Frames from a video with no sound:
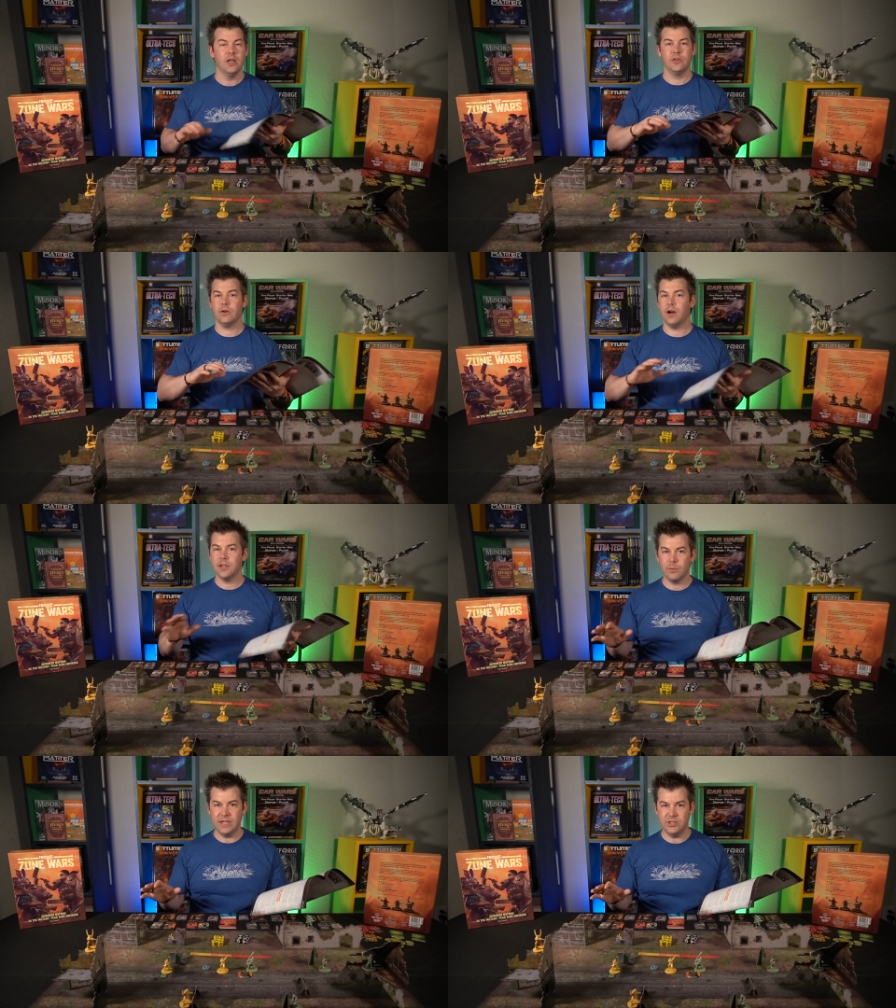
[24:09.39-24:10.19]
There are
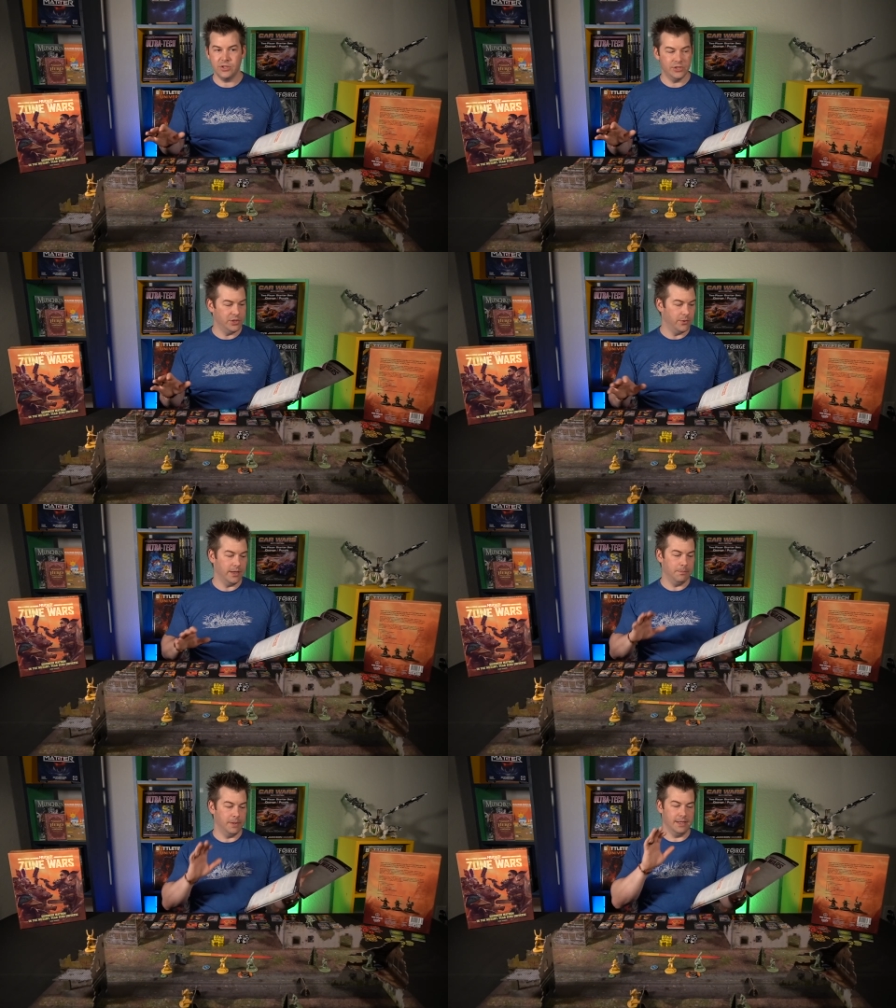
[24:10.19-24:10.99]
other ways you could do
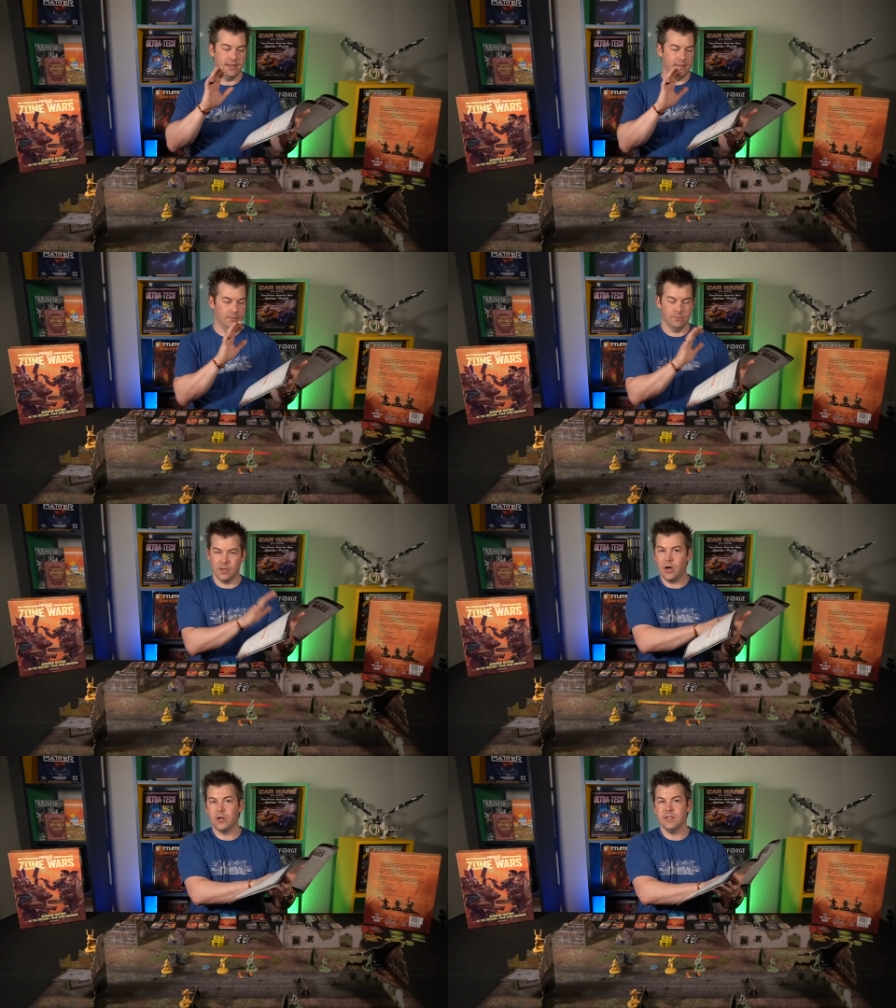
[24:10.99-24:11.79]
it, but
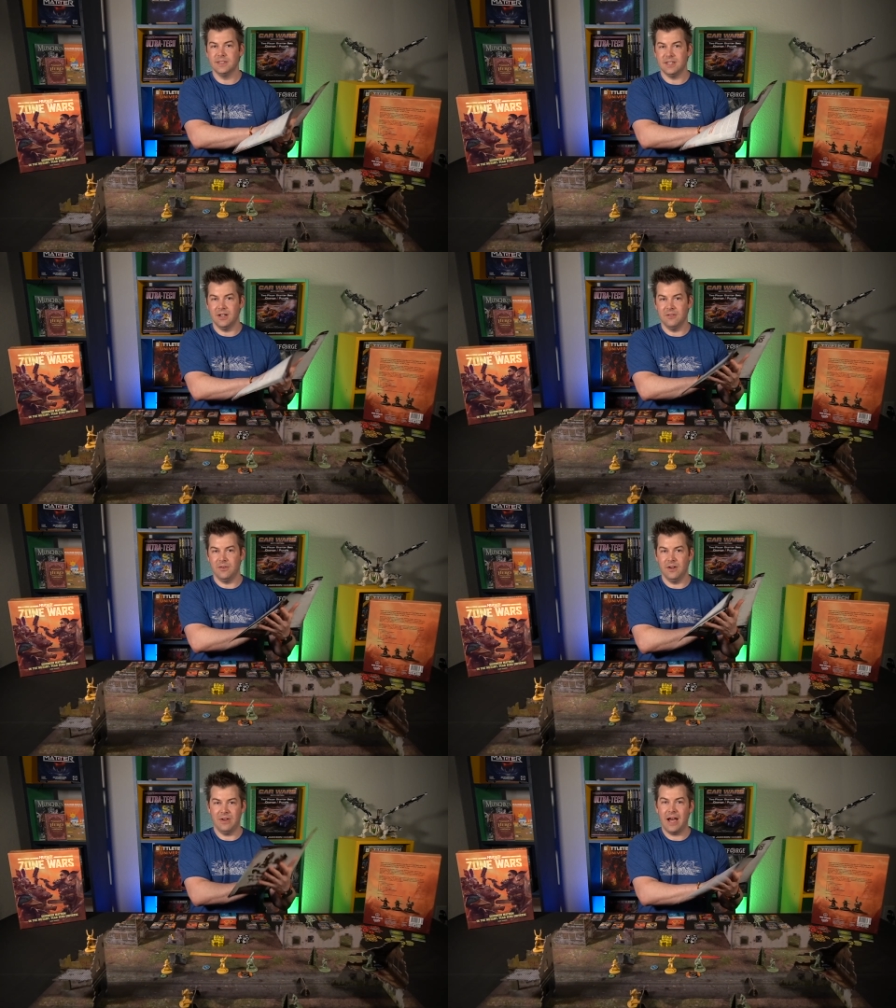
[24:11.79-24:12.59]
regardless
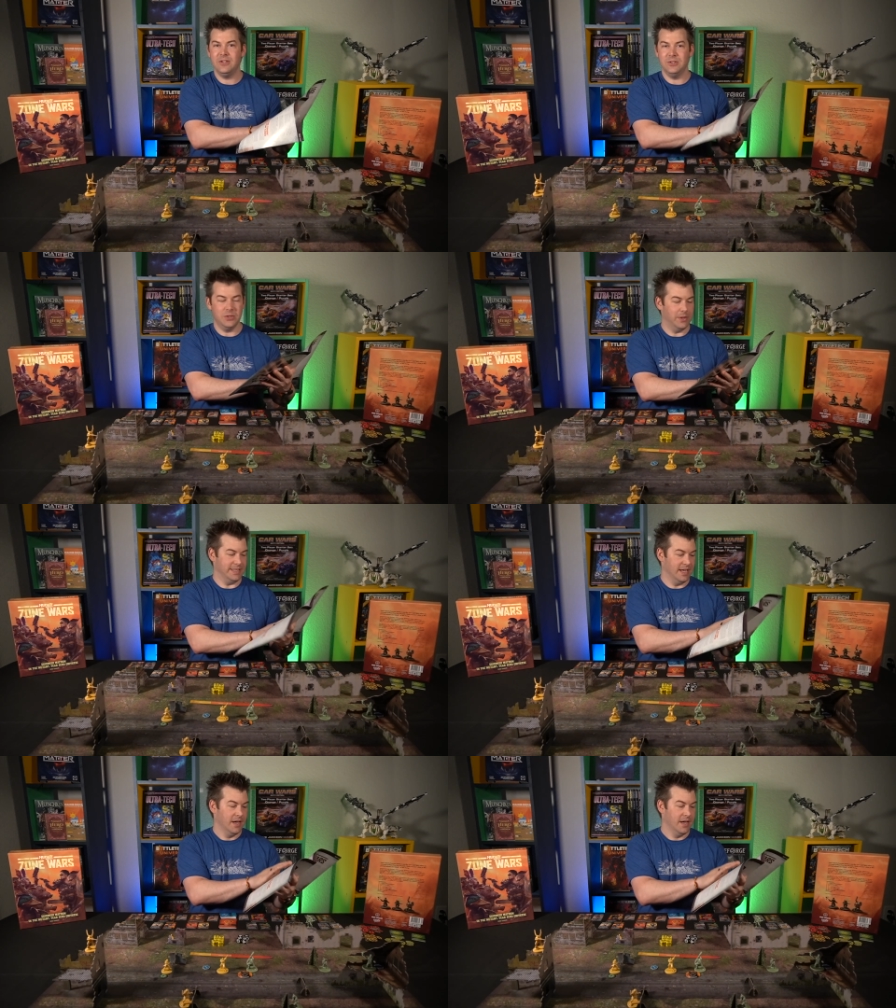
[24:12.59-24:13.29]
of how you do it,